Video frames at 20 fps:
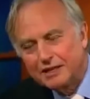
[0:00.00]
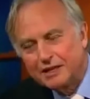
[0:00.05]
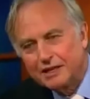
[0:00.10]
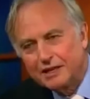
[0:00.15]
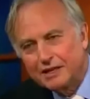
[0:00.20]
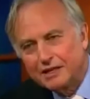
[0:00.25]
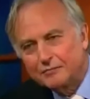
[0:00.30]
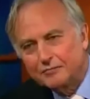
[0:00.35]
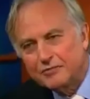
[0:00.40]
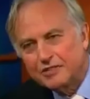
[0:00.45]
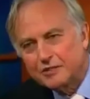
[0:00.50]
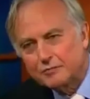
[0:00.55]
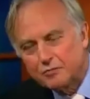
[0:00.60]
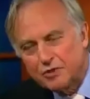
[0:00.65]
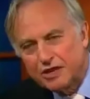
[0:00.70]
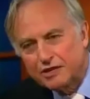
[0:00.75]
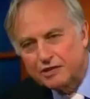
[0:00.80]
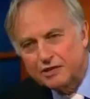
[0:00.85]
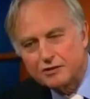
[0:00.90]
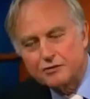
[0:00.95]
um,
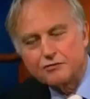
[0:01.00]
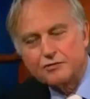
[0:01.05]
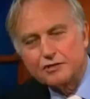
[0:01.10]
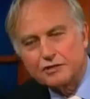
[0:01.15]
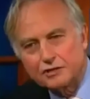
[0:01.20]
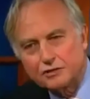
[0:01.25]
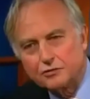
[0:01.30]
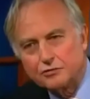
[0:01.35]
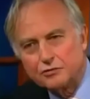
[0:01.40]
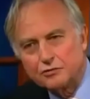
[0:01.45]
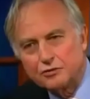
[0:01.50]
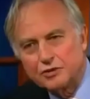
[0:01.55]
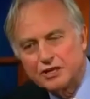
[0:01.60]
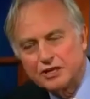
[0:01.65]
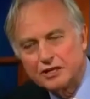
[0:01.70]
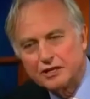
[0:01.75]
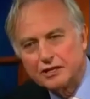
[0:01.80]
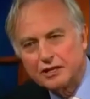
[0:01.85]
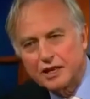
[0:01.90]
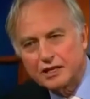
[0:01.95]
spreads through the school
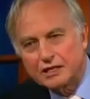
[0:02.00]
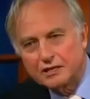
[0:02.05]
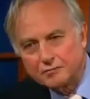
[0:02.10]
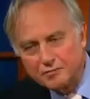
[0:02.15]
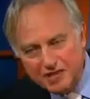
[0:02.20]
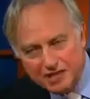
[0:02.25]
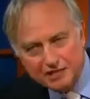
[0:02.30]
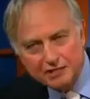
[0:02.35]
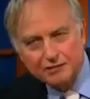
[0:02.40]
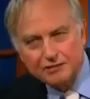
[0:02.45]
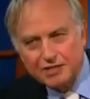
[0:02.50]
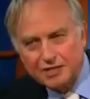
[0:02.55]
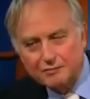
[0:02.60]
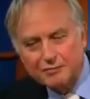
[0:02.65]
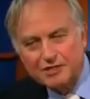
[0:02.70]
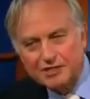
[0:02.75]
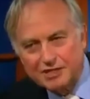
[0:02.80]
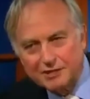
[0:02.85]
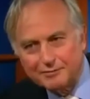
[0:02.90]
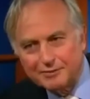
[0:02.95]
like a measles
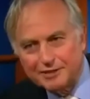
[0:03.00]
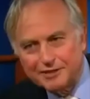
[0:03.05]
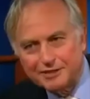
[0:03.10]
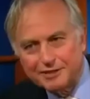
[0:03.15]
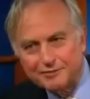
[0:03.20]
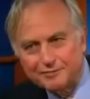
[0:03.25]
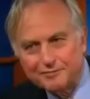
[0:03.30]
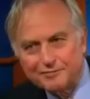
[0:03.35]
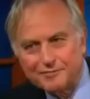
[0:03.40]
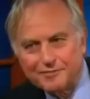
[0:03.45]
epidemic.